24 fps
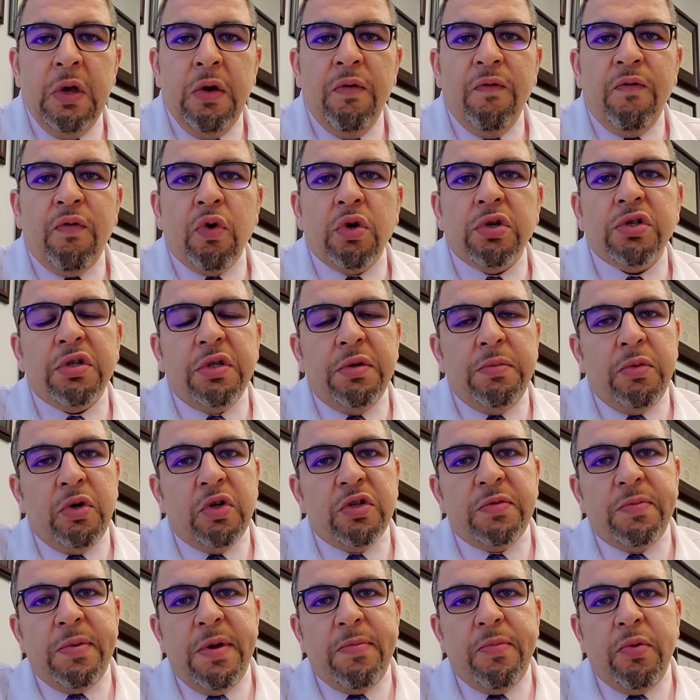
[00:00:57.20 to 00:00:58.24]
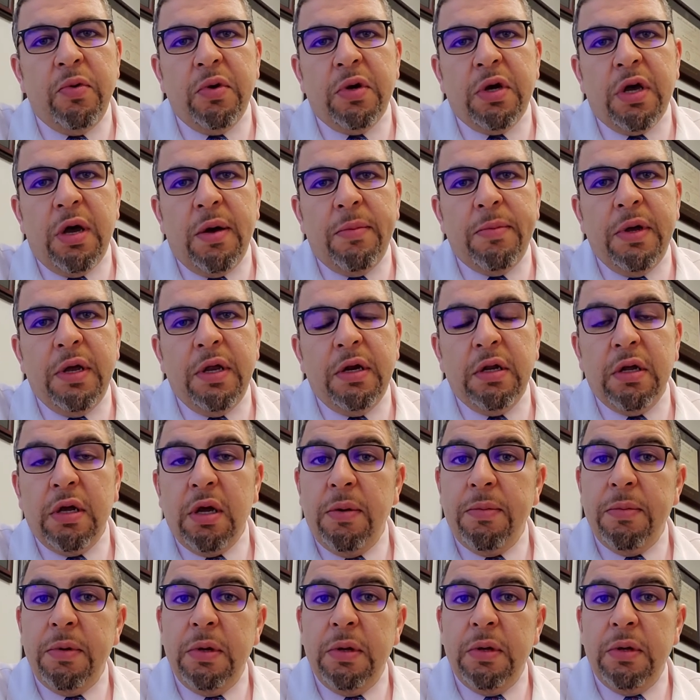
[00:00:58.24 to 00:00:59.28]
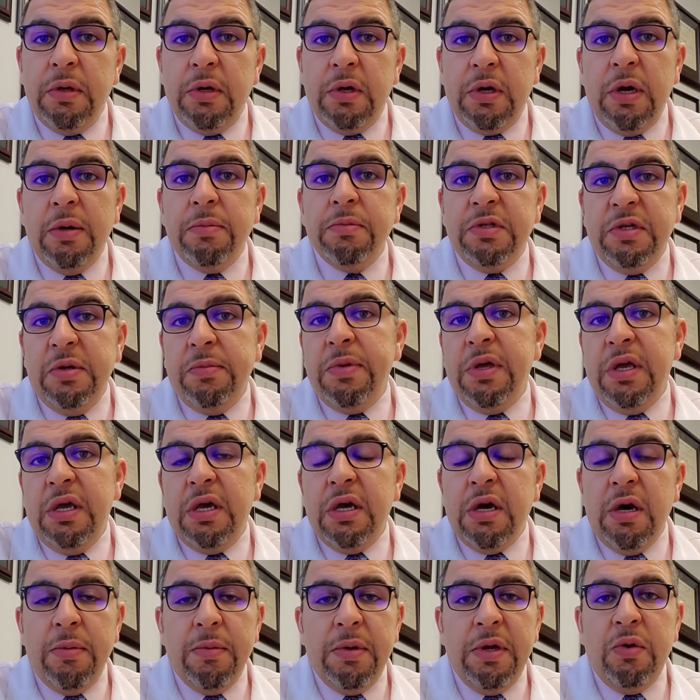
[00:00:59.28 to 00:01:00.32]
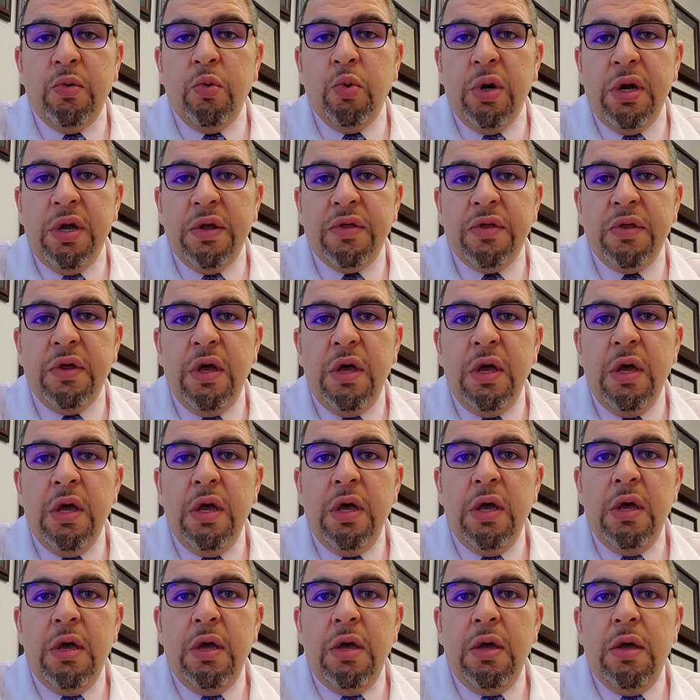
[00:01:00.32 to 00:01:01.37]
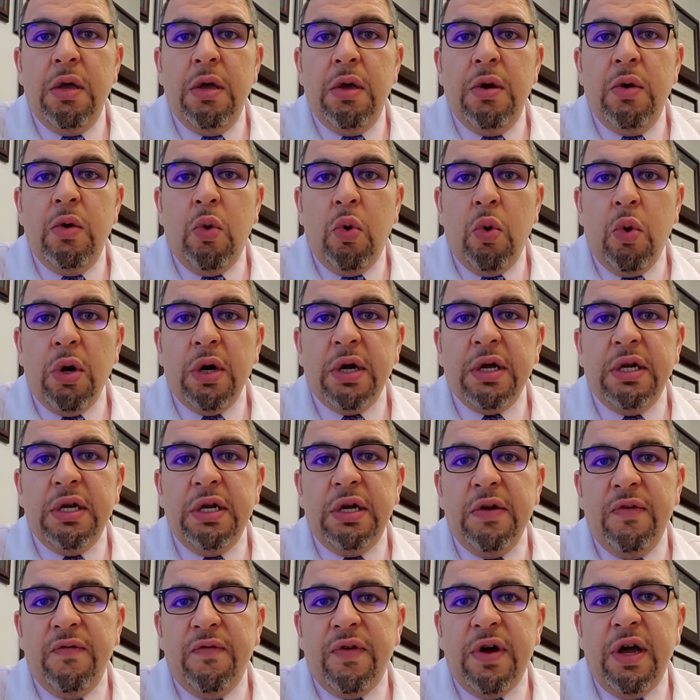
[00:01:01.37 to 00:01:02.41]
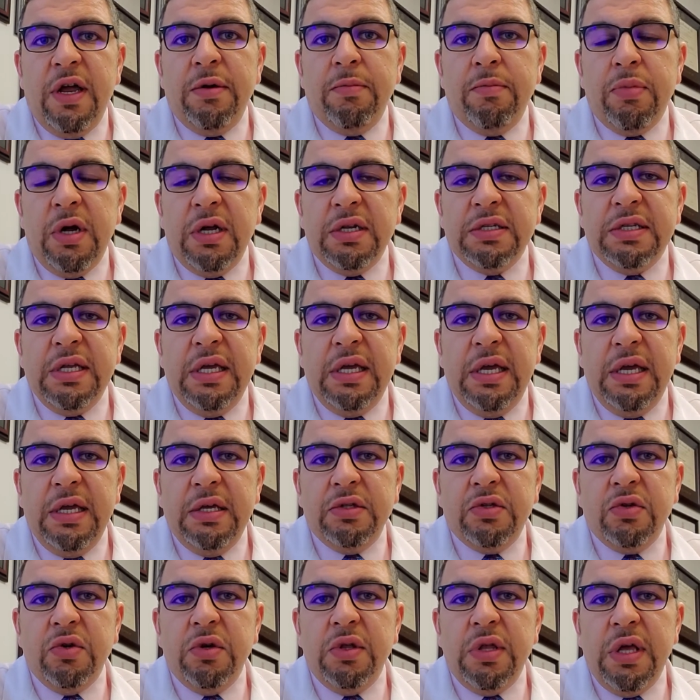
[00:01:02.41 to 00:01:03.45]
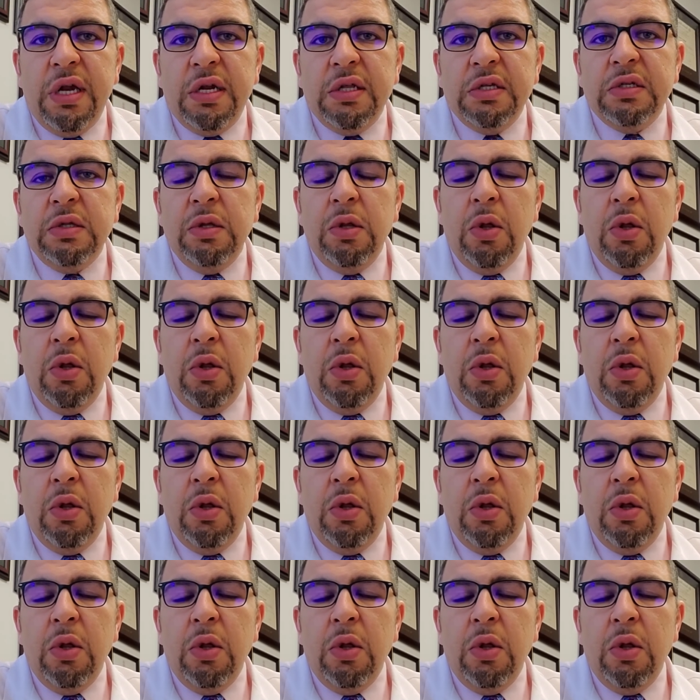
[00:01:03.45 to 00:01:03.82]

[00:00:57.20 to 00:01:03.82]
Fortunately, most people who come in with organ-confined prostate cancer, that is